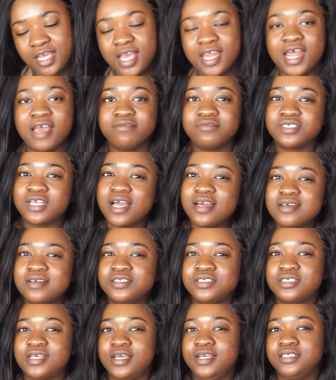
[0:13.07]
Now I've kind
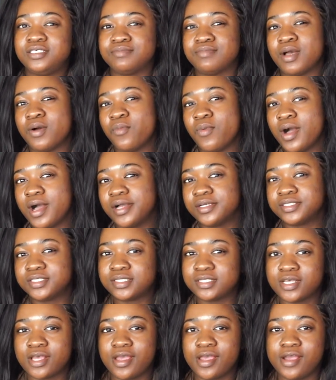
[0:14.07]
of changed my
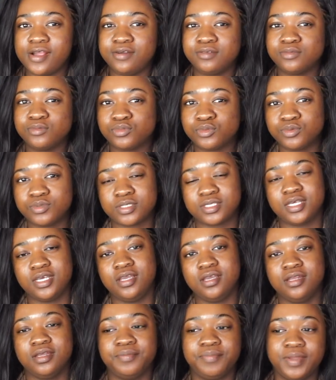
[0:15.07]
wash day
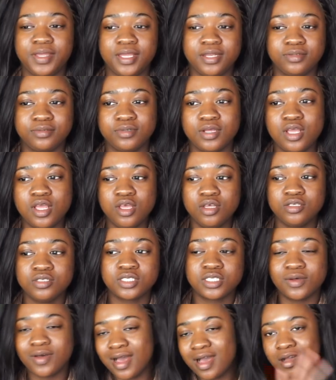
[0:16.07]
routine a bit,
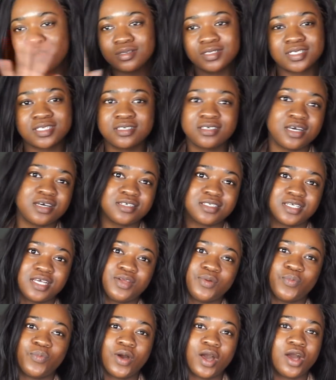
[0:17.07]
so I'll discuss
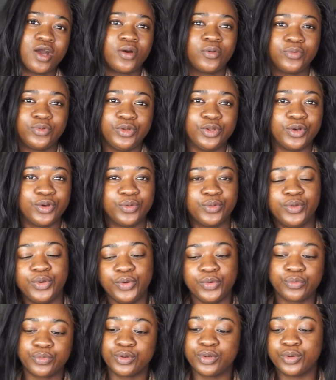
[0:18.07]
it while
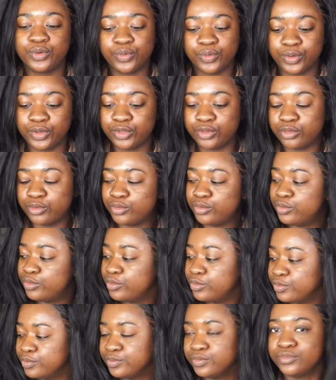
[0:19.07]
we're going through
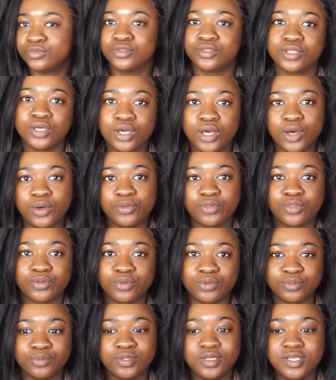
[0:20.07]
the go
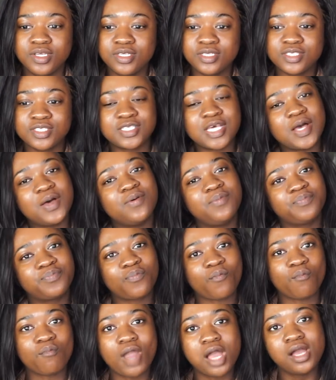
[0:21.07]
through. So
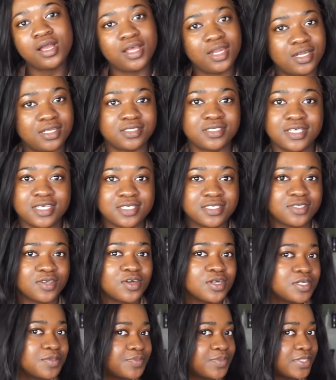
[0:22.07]
let's get
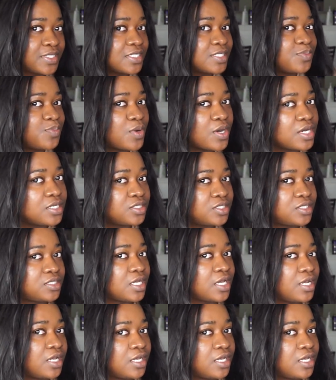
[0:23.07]
started with this wash day.